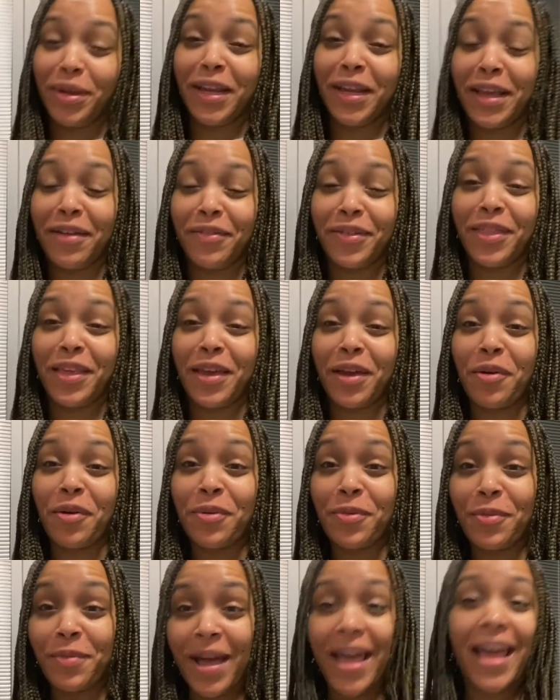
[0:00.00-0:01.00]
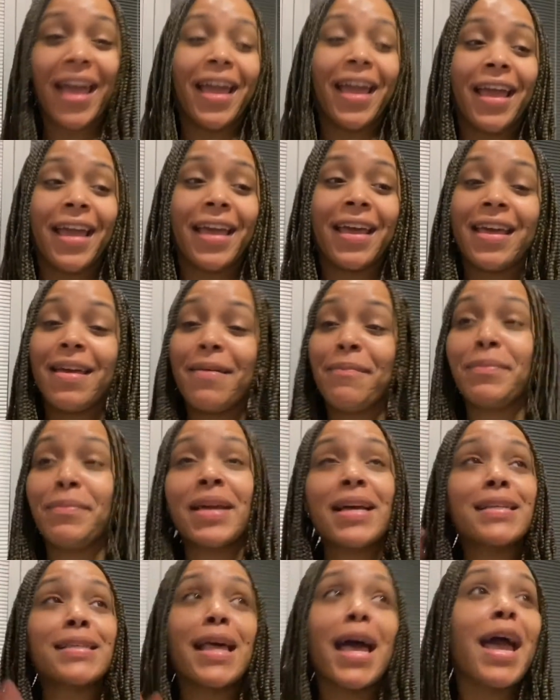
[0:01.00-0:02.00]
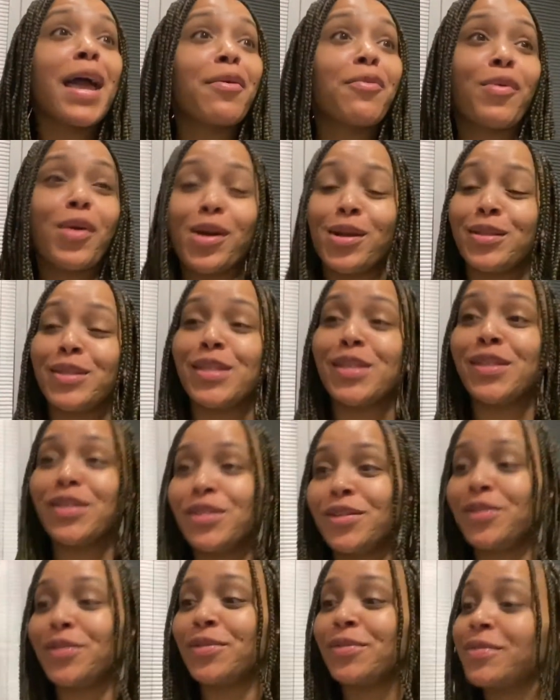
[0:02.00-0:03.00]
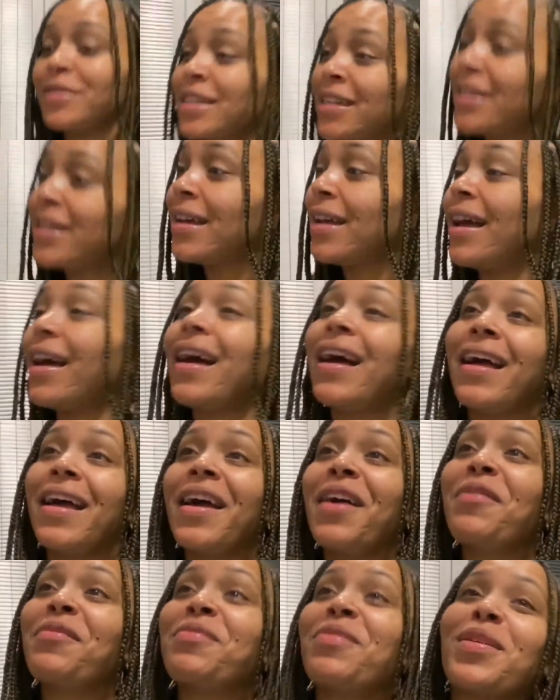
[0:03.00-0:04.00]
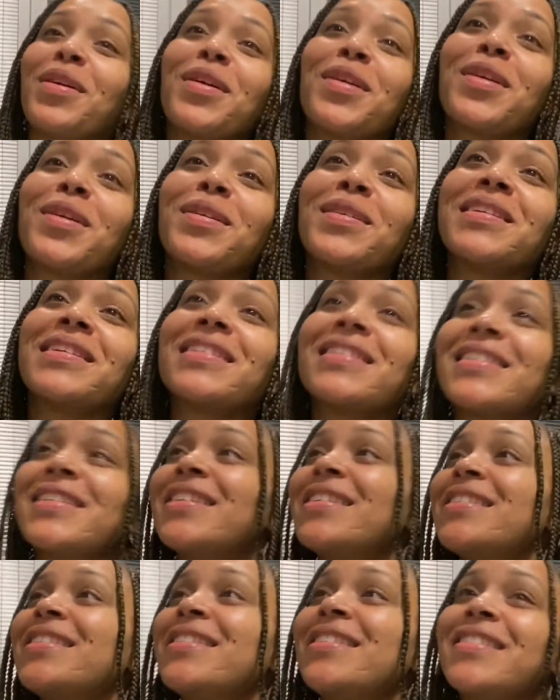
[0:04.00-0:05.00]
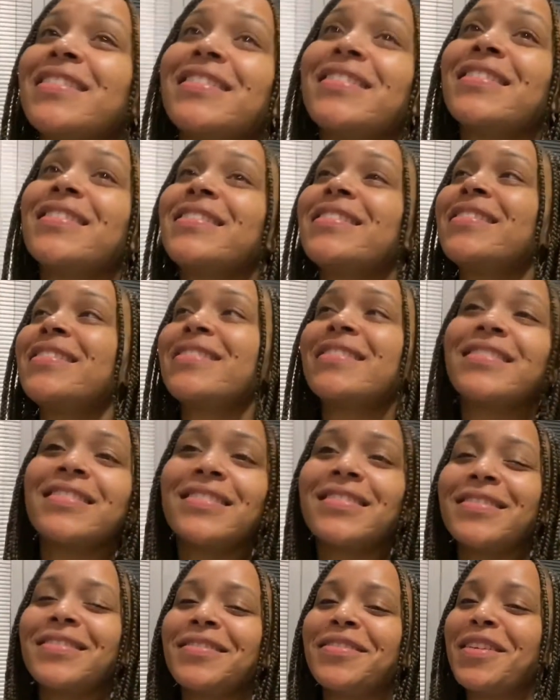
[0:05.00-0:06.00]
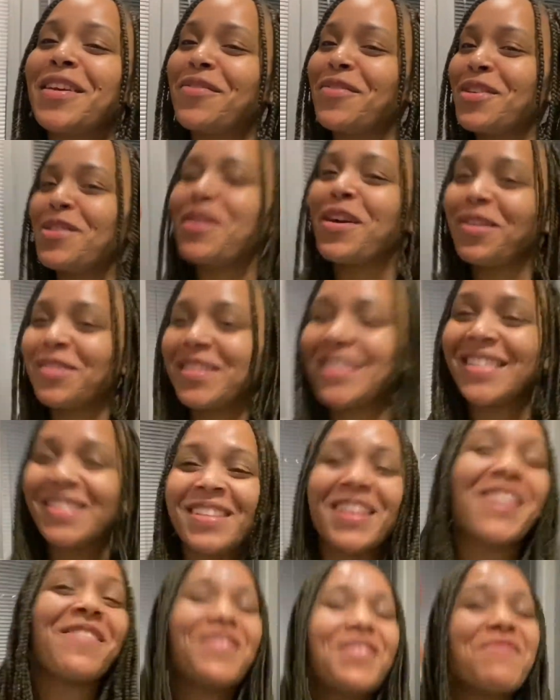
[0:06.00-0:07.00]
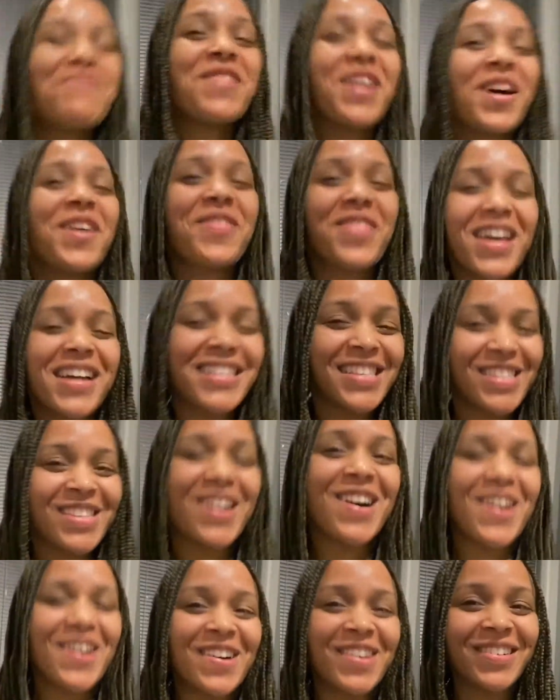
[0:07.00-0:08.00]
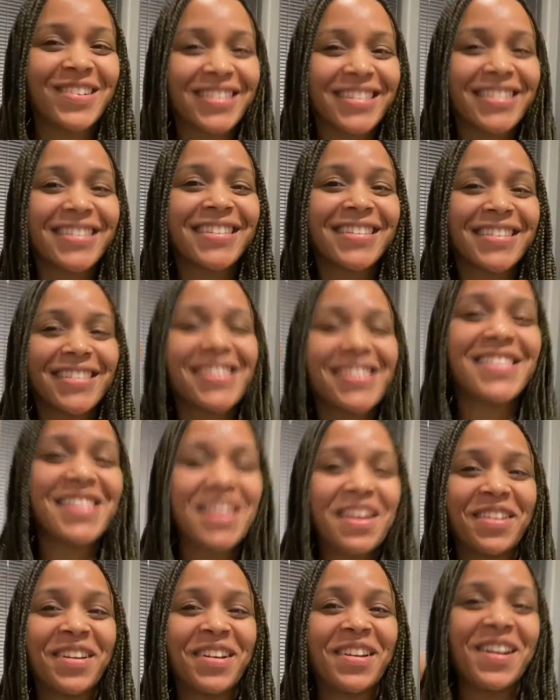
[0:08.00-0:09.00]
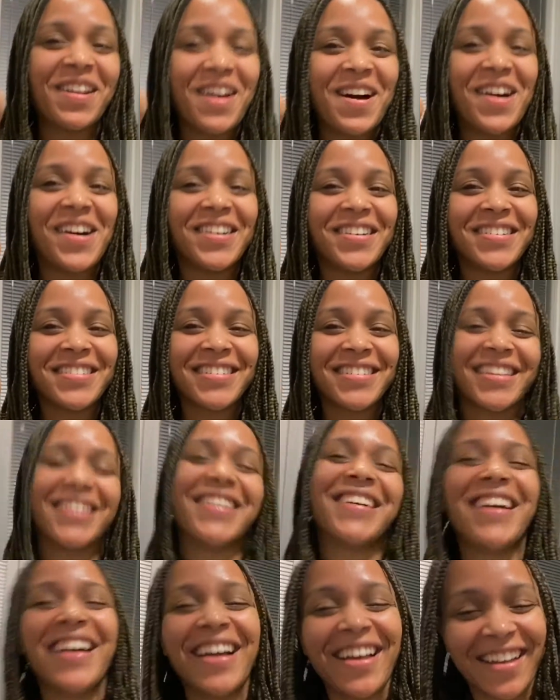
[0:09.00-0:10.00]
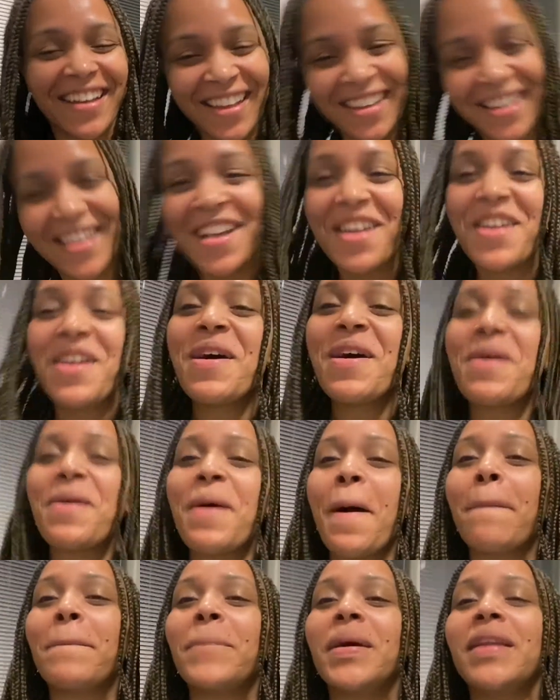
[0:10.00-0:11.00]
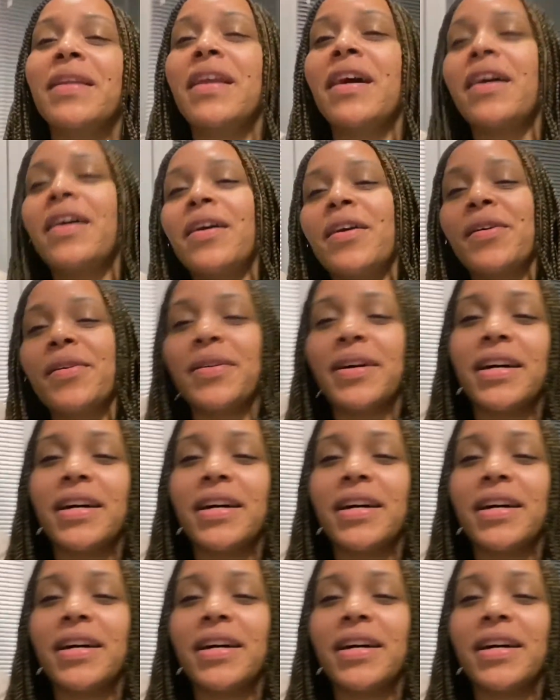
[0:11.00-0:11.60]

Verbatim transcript: everything away because I had work to do. I have work to do. If you know that song, sing along. But no,